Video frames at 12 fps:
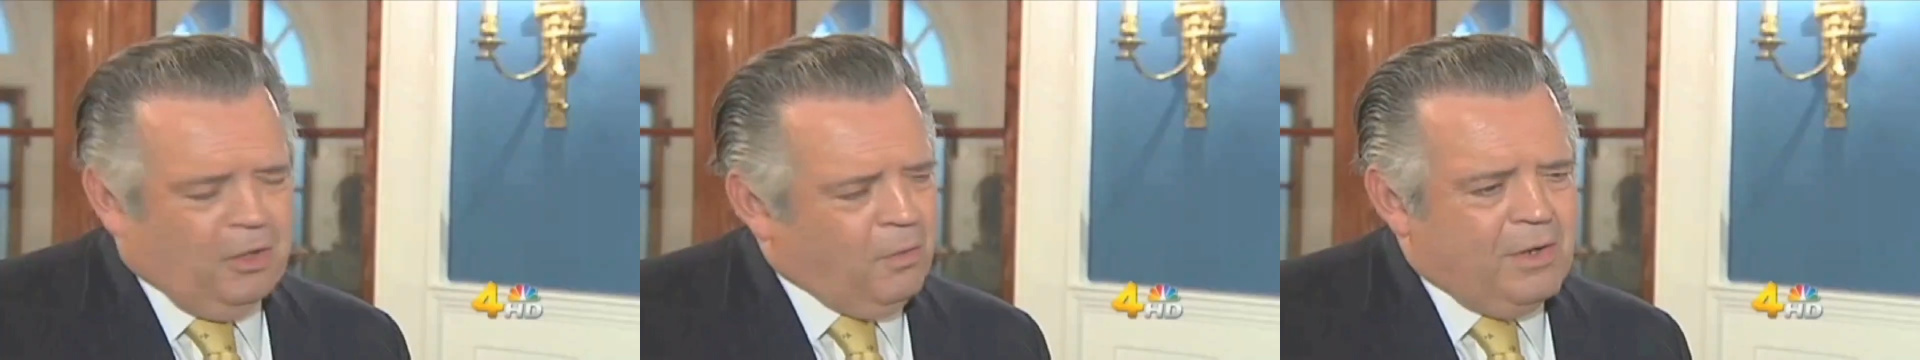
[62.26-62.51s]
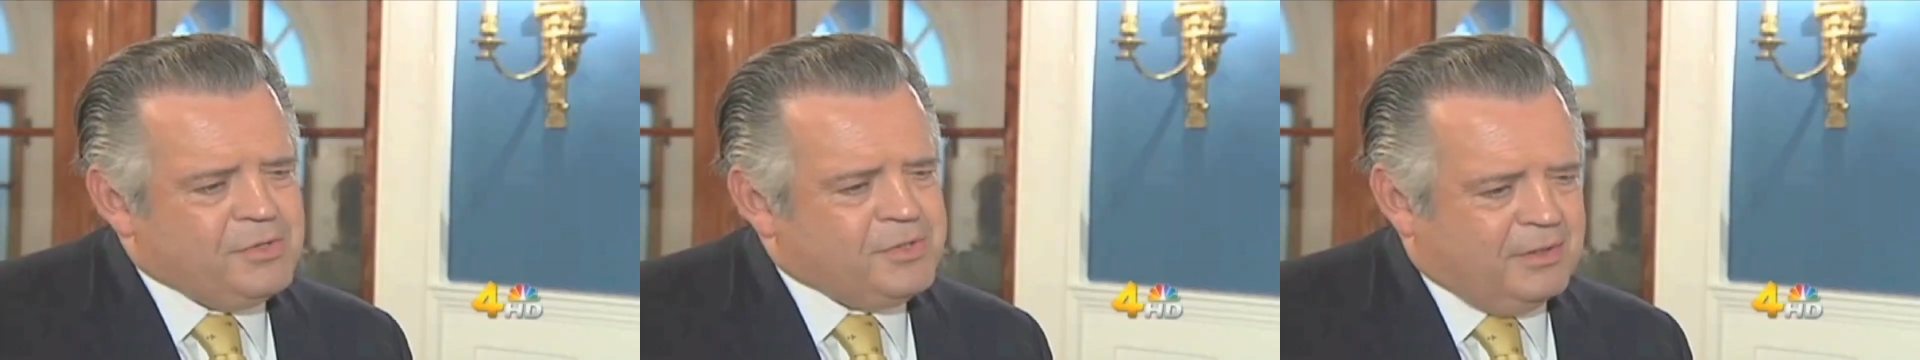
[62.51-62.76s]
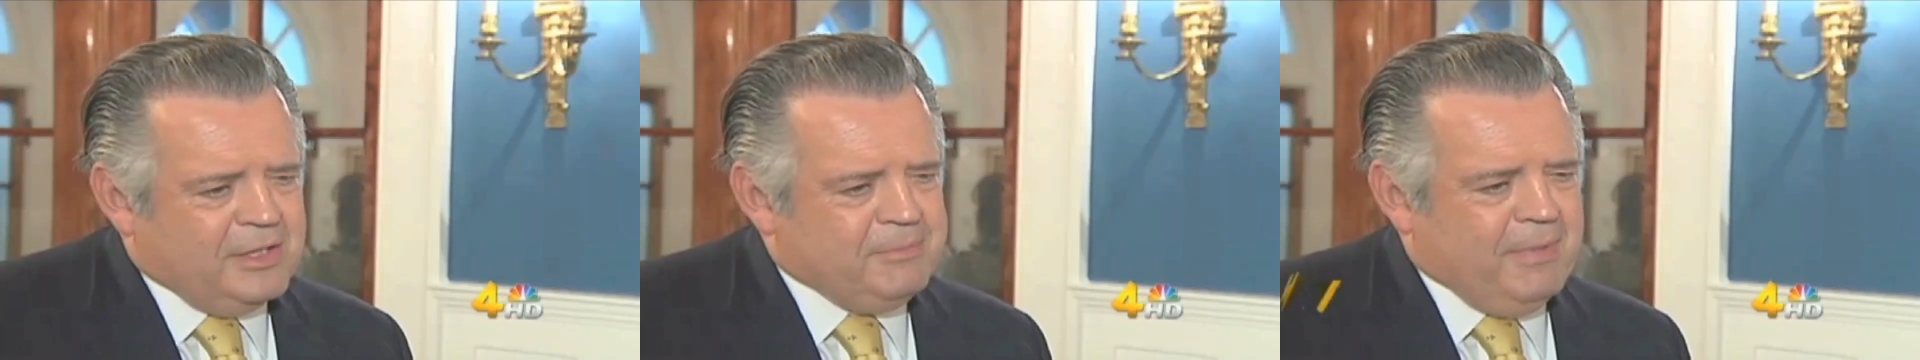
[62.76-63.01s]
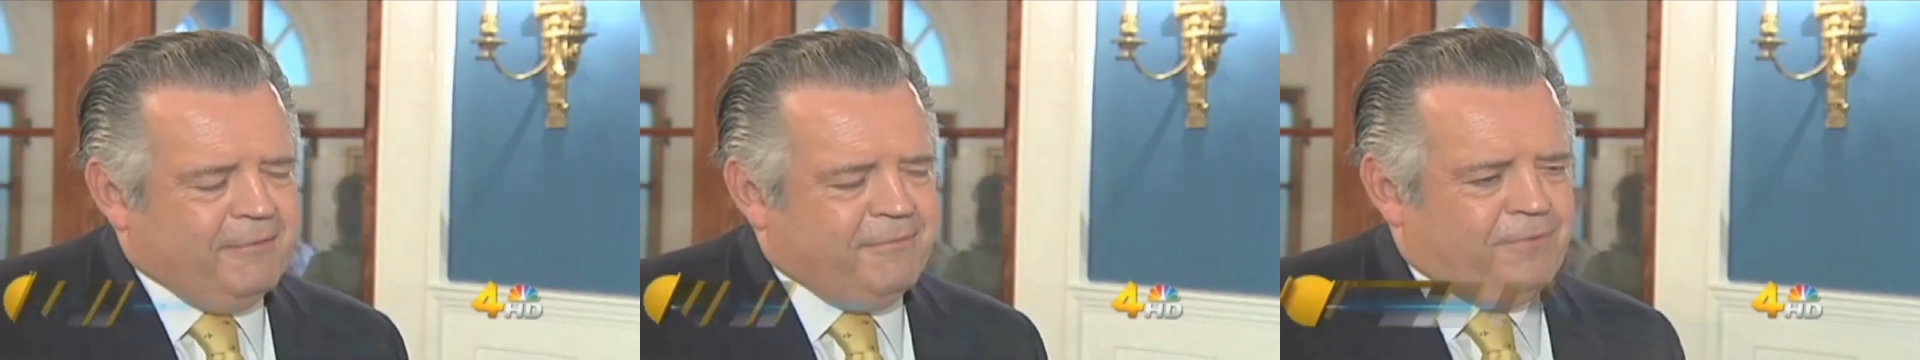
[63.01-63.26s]
coercion.
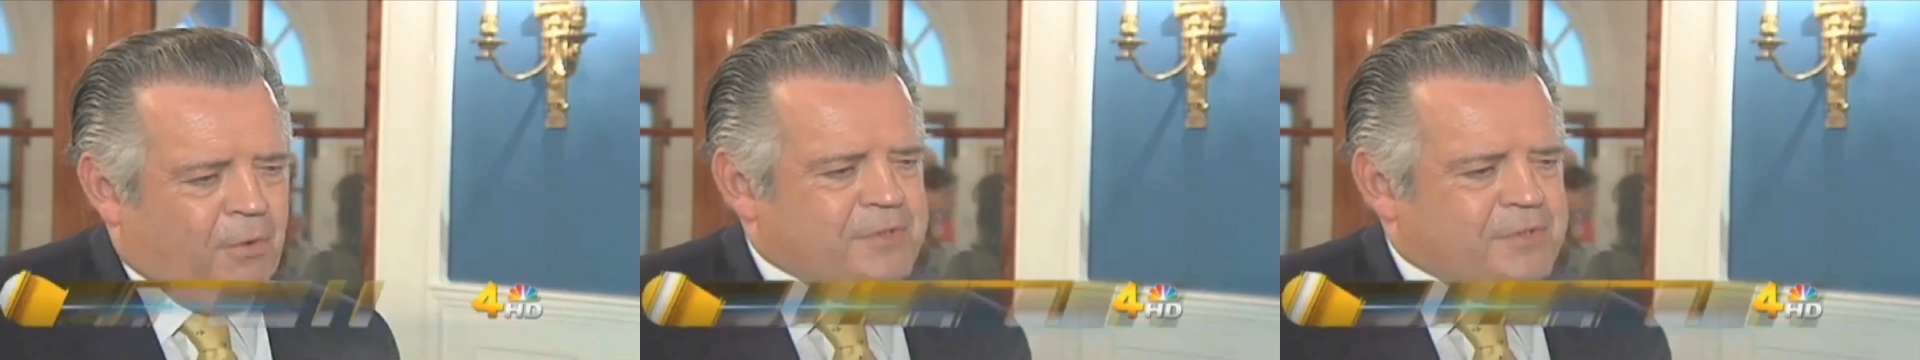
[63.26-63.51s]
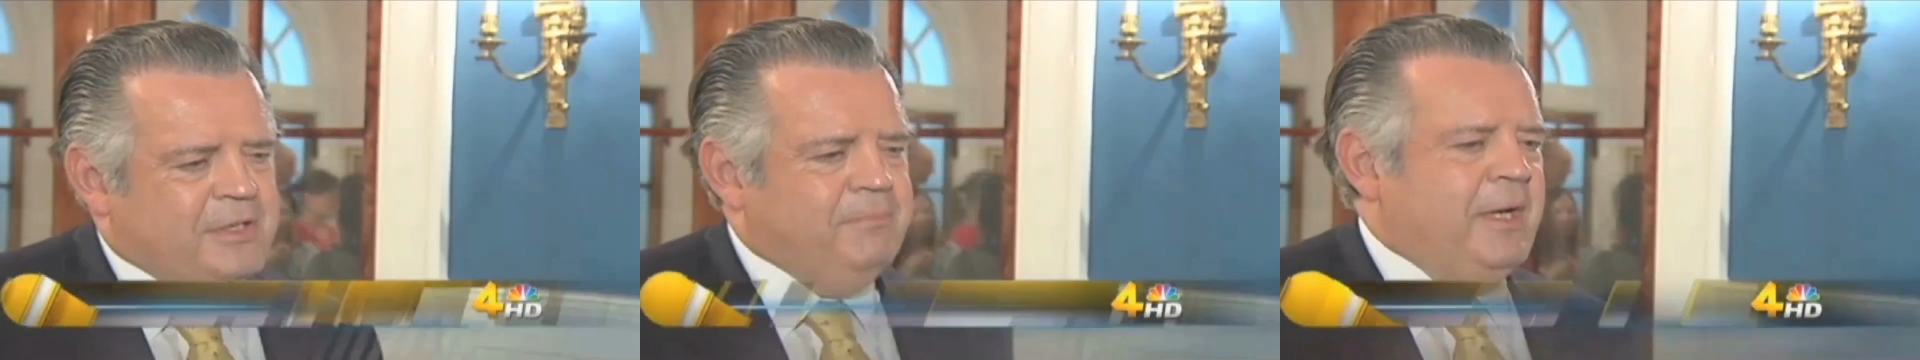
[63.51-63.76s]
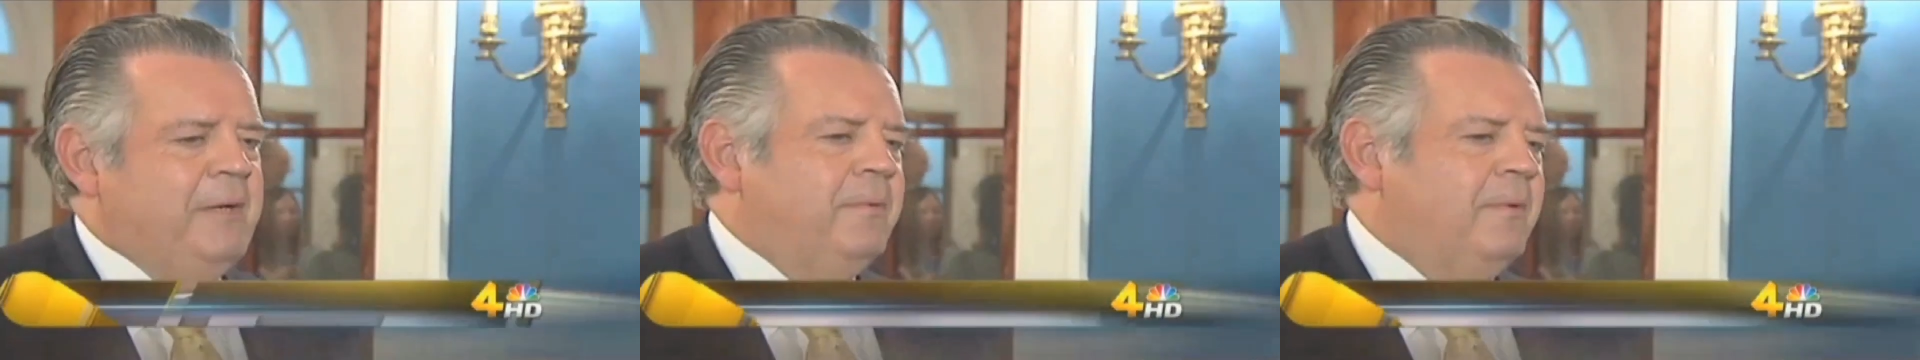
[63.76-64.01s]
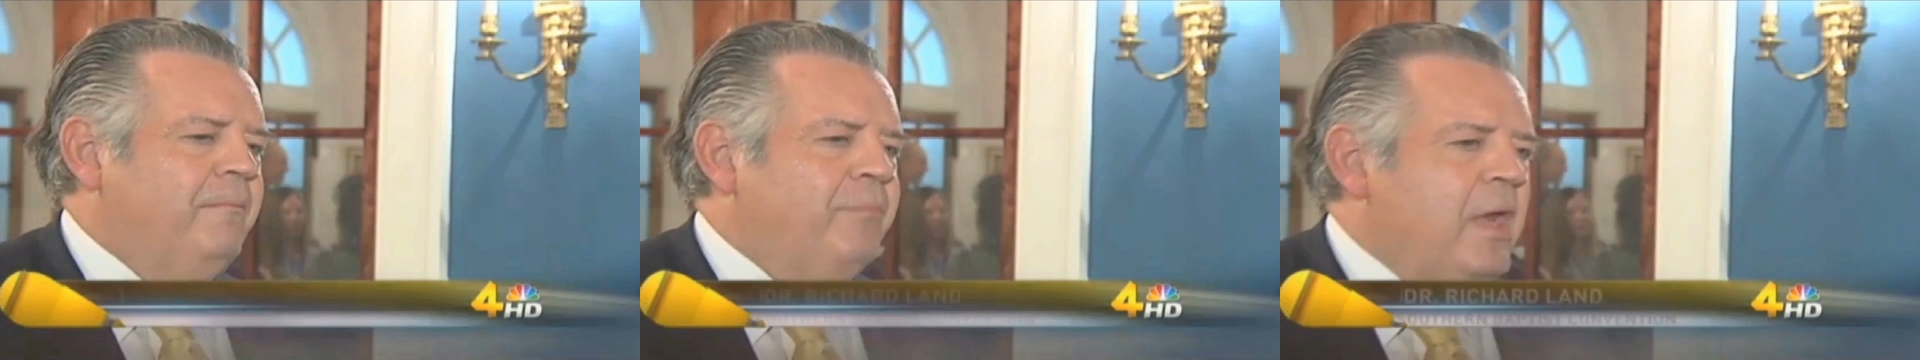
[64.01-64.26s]
It's about forcing
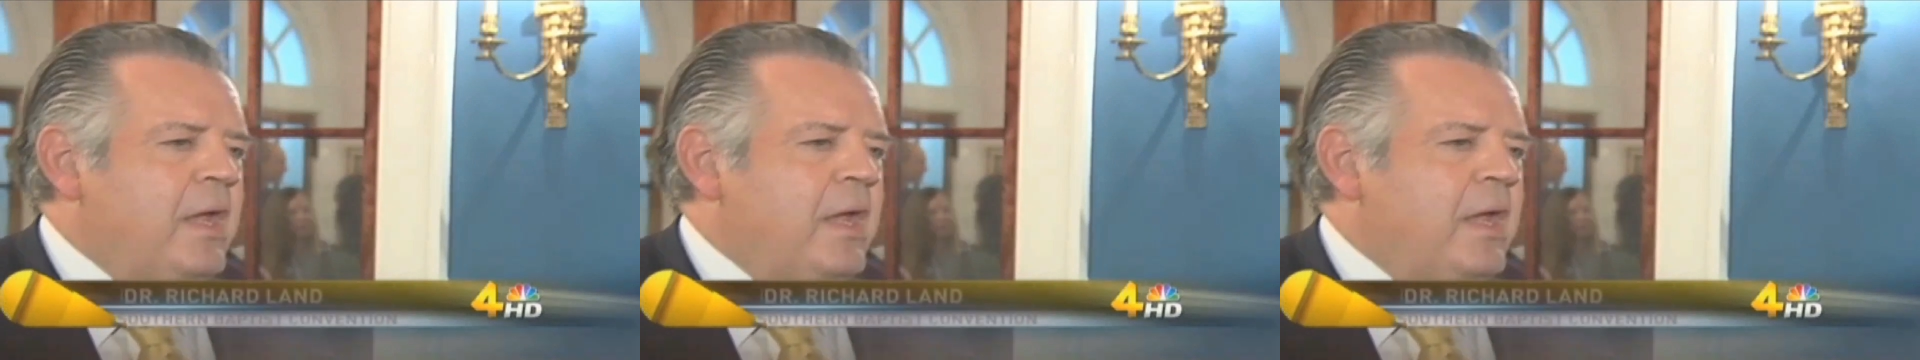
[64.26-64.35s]
people